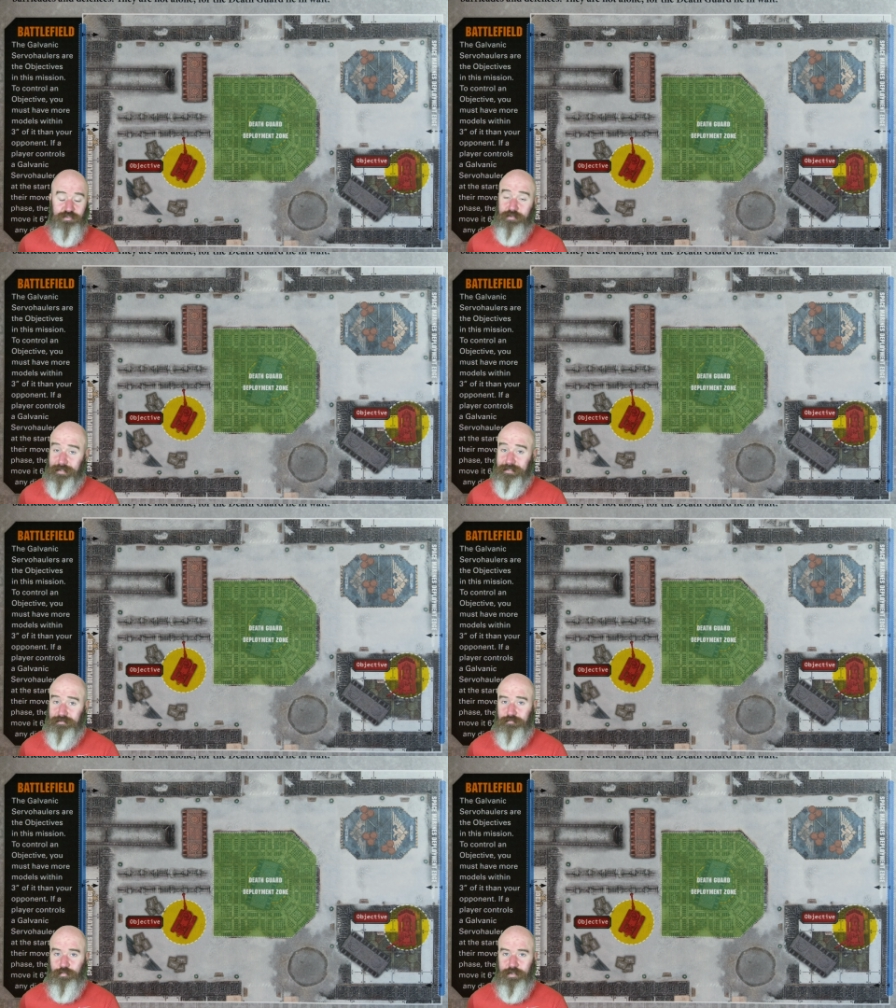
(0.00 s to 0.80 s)
so
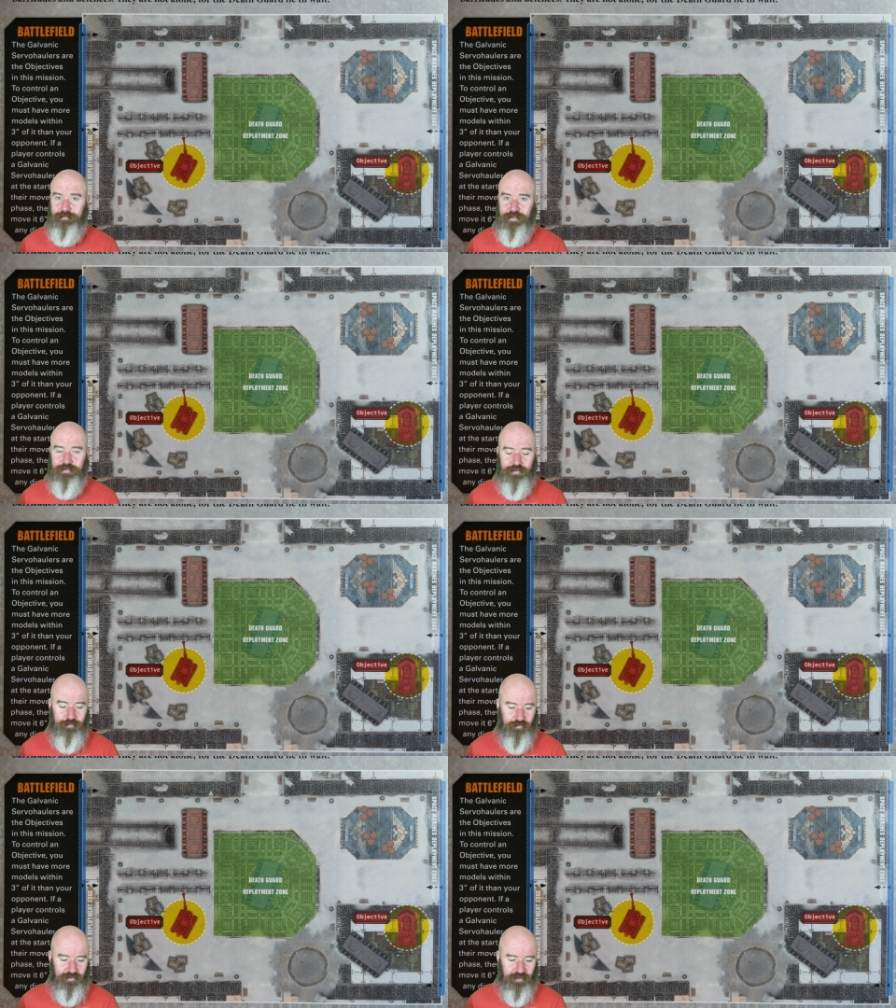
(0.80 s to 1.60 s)
that's one of the
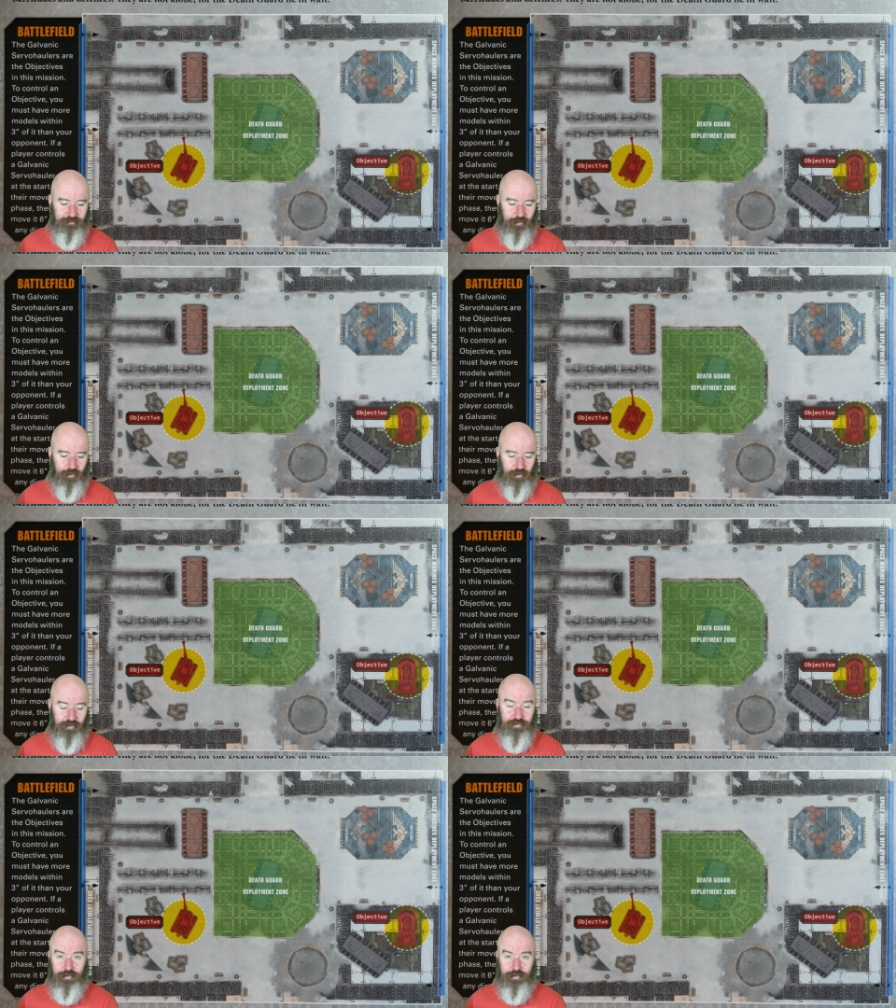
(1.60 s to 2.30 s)
2 servo haulers,